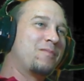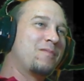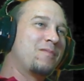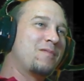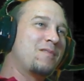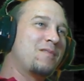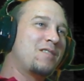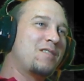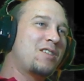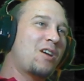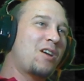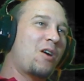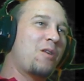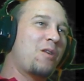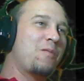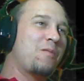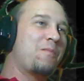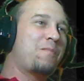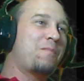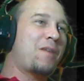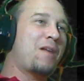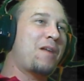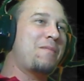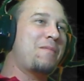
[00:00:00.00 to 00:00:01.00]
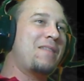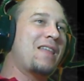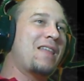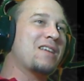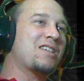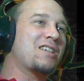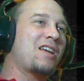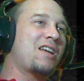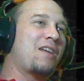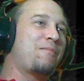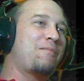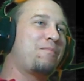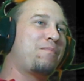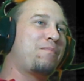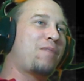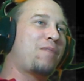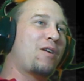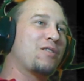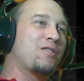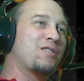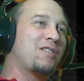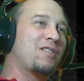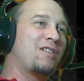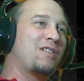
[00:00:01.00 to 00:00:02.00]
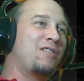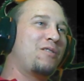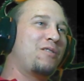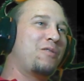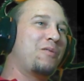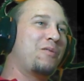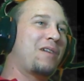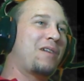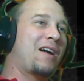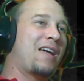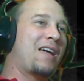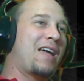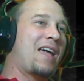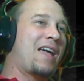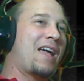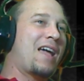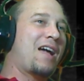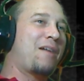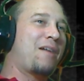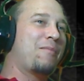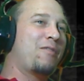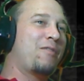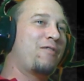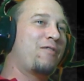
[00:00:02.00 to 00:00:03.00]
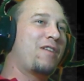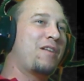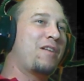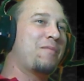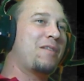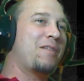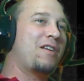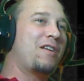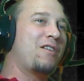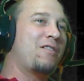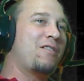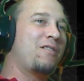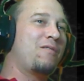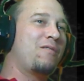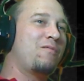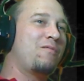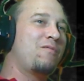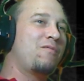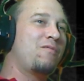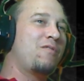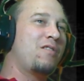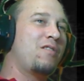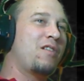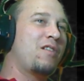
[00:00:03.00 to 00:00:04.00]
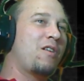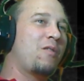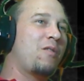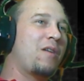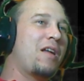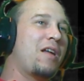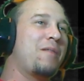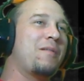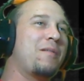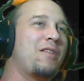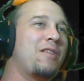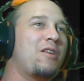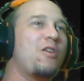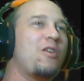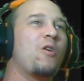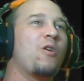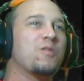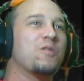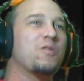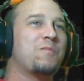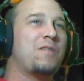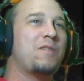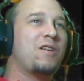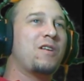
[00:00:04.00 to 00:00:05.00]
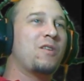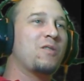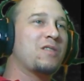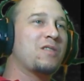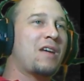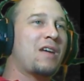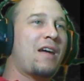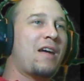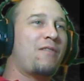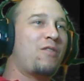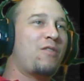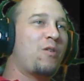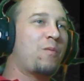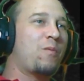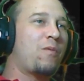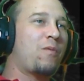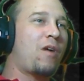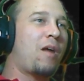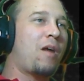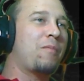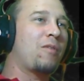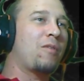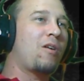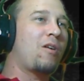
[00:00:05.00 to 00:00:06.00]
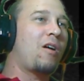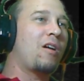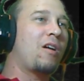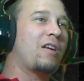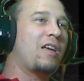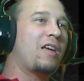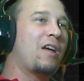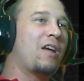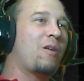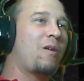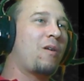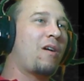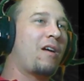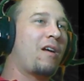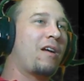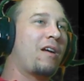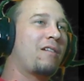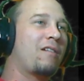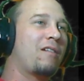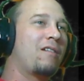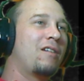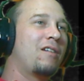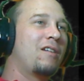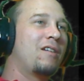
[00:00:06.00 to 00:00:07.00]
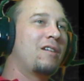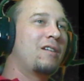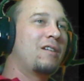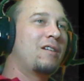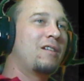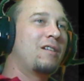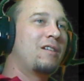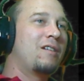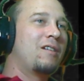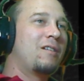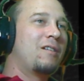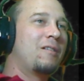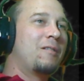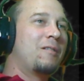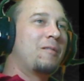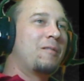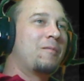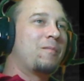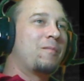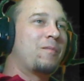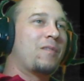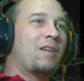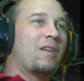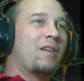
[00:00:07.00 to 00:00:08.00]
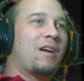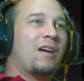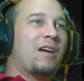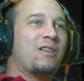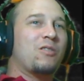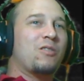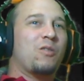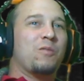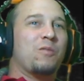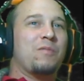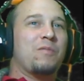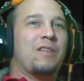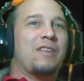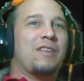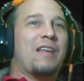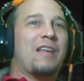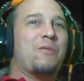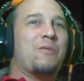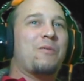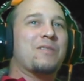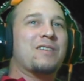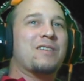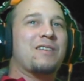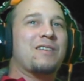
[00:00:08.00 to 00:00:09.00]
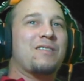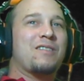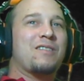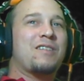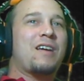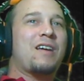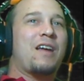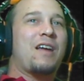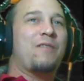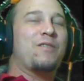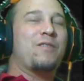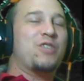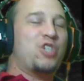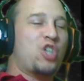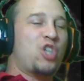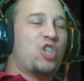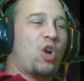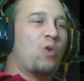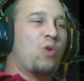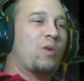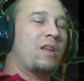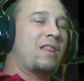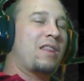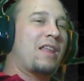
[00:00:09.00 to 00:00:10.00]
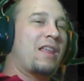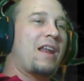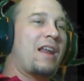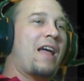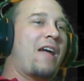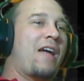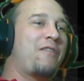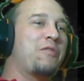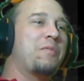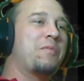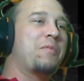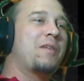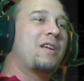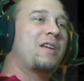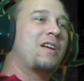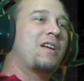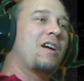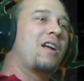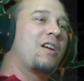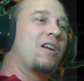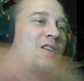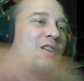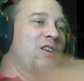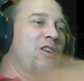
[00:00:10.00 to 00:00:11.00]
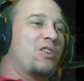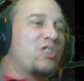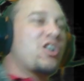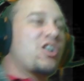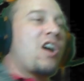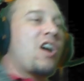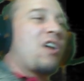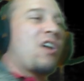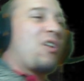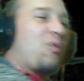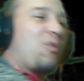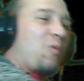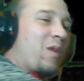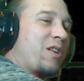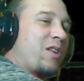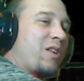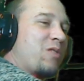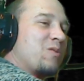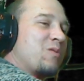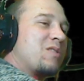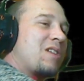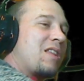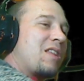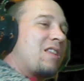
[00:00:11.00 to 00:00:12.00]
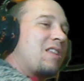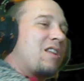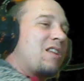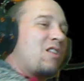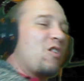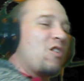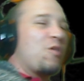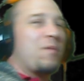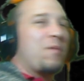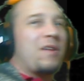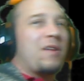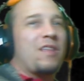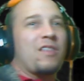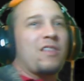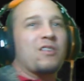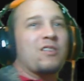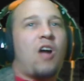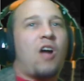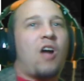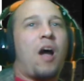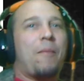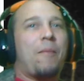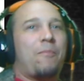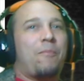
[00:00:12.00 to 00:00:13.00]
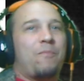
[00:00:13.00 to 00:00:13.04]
So, but I mean, that's kind of partially who I am. If anybody, anybody that knows me knows I have no problem calling you out on it. I told them that was a kind of a joke and that everybody got a good chuckle when you said that nobody in the top,